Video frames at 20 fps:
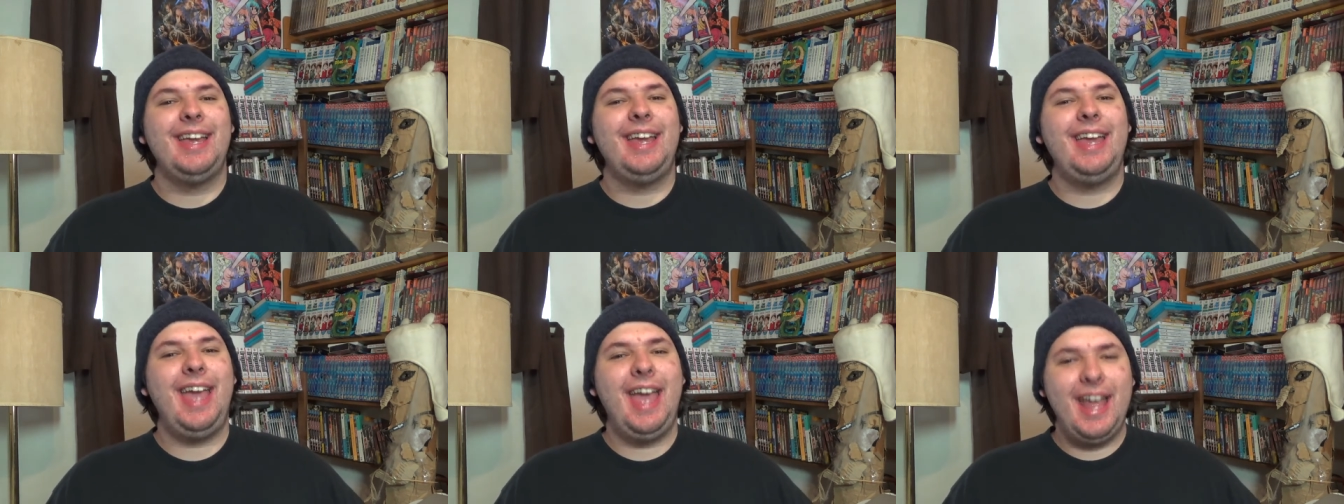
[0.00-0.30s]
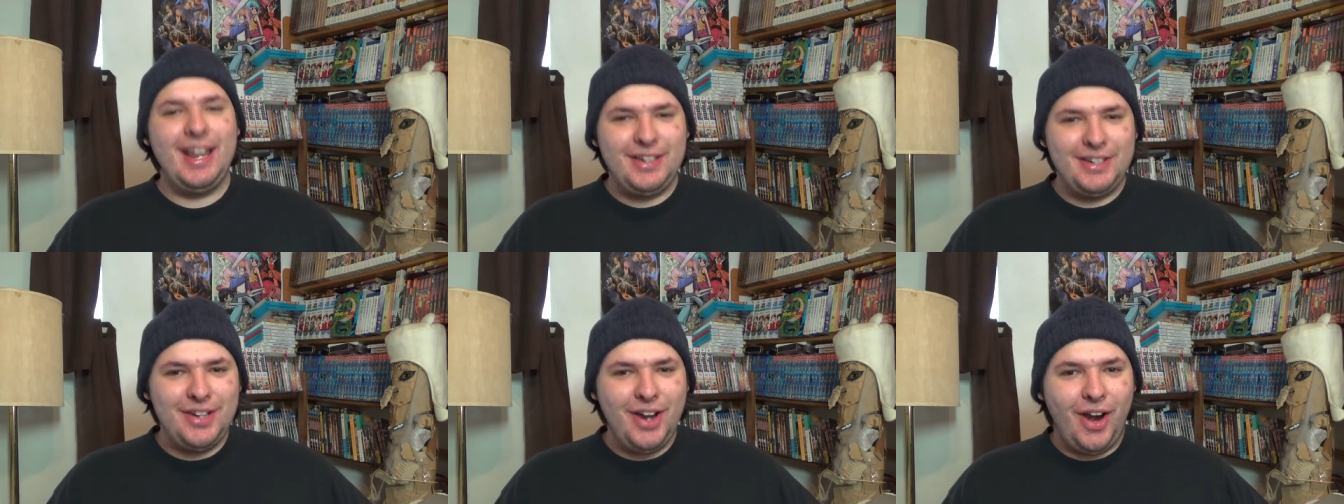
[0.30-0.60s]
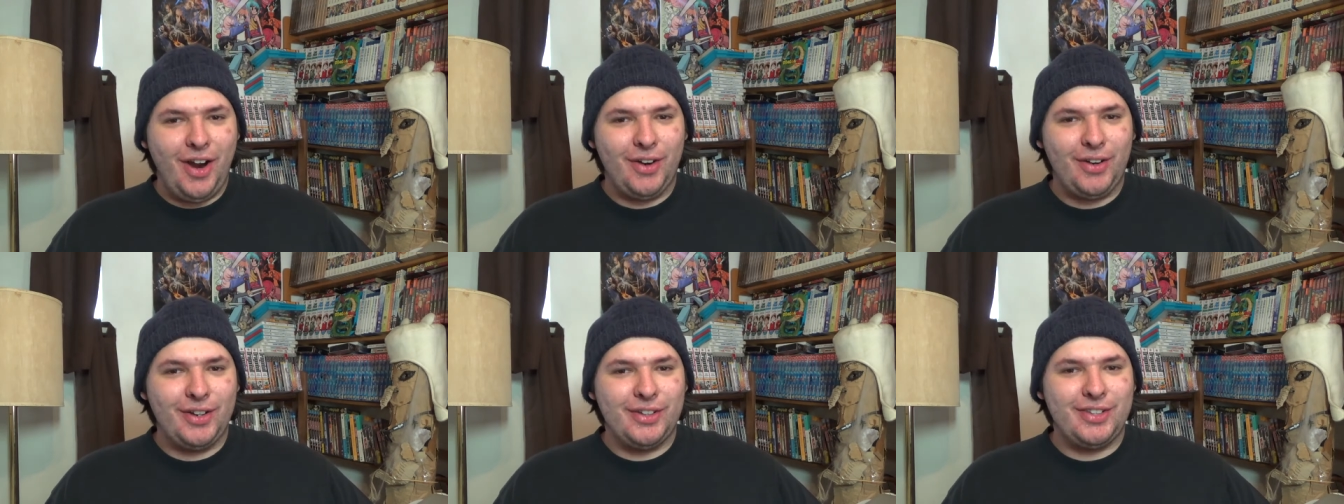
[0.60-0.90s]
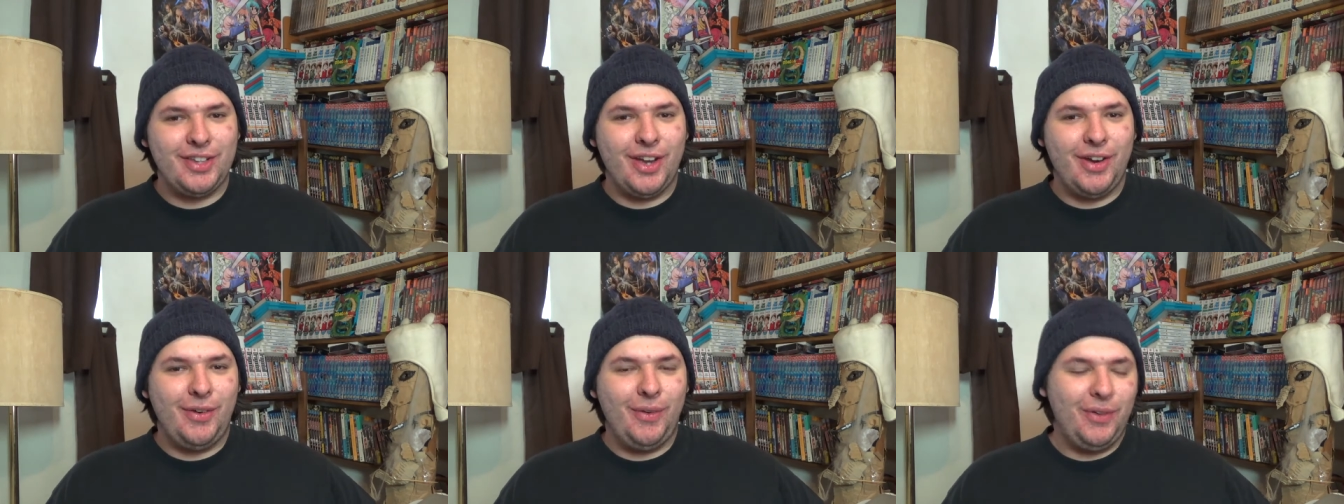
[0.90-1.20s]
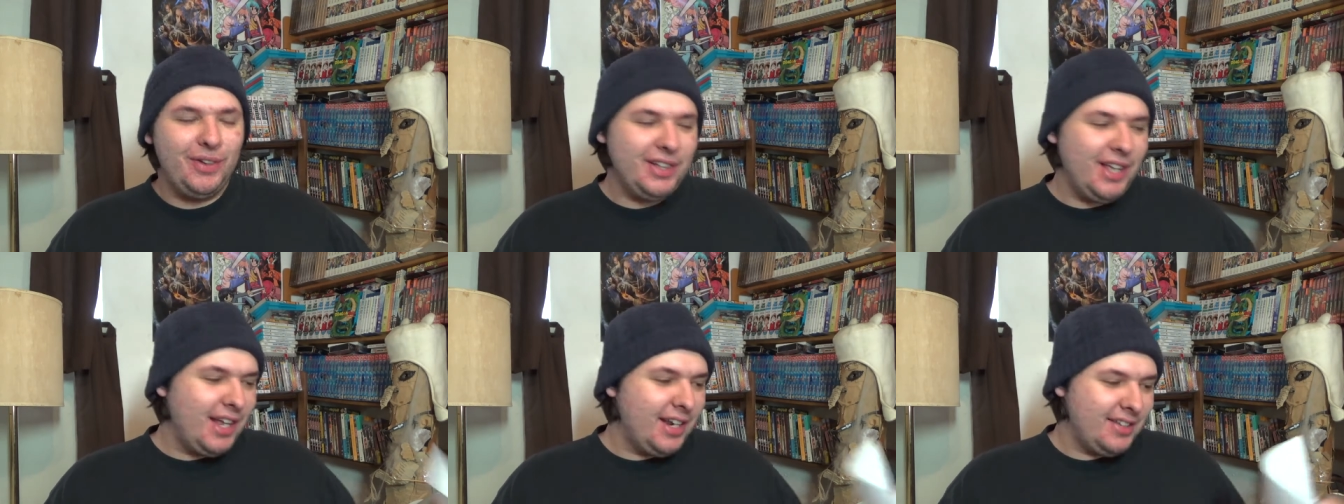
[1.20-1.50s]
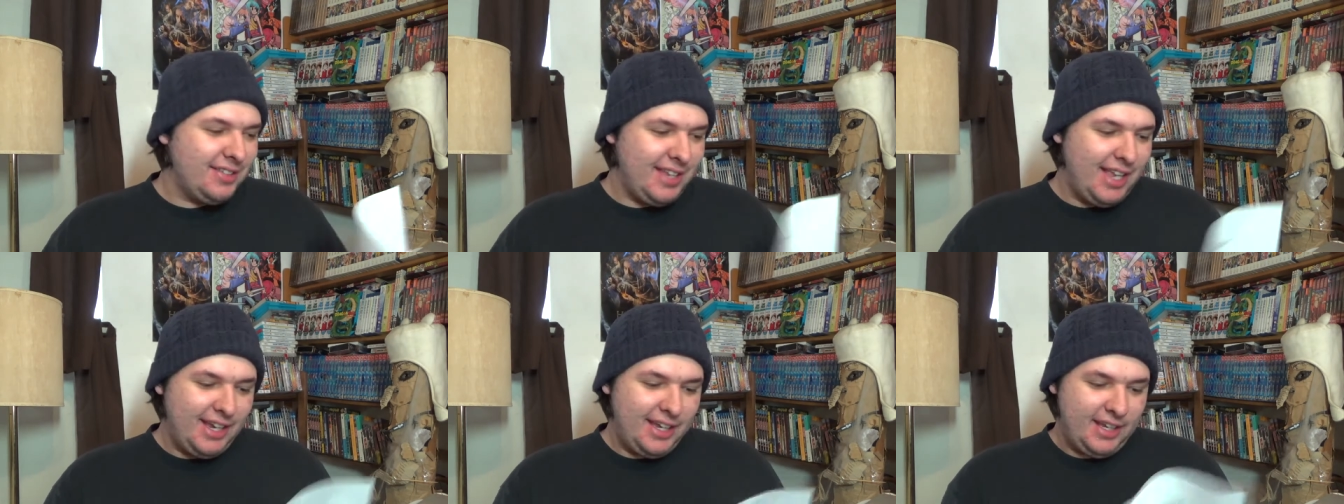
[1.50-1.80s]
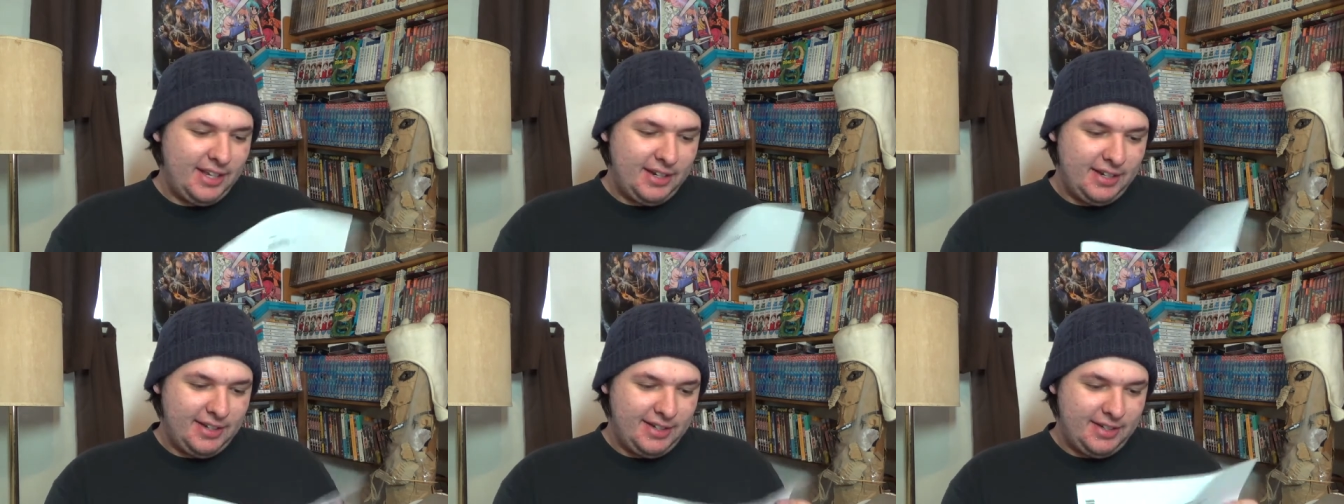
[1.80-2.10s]
and Naruto. Hold on a
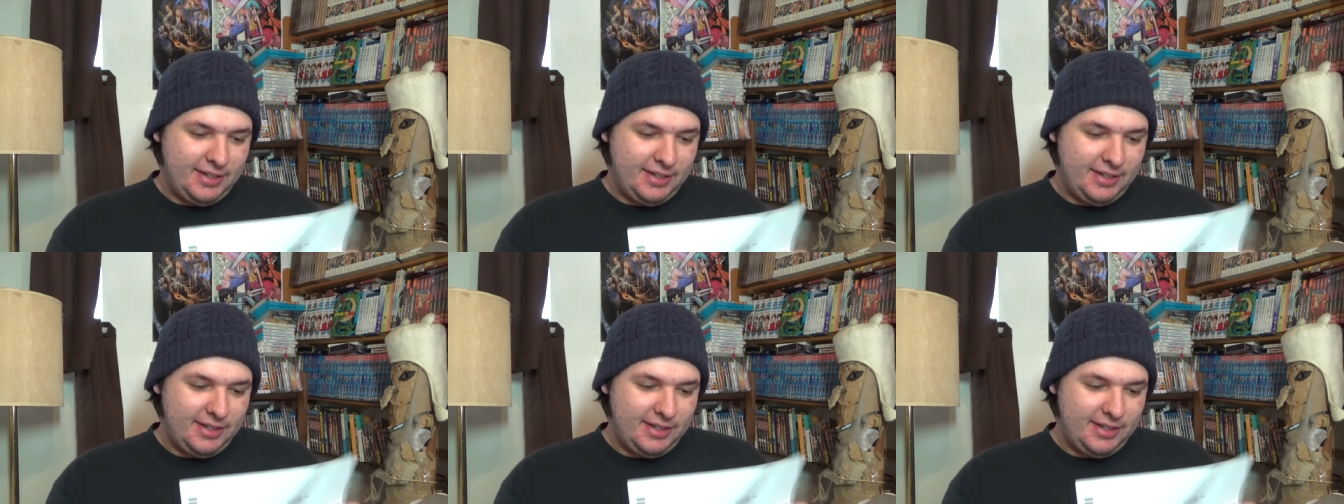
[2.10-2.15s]
second.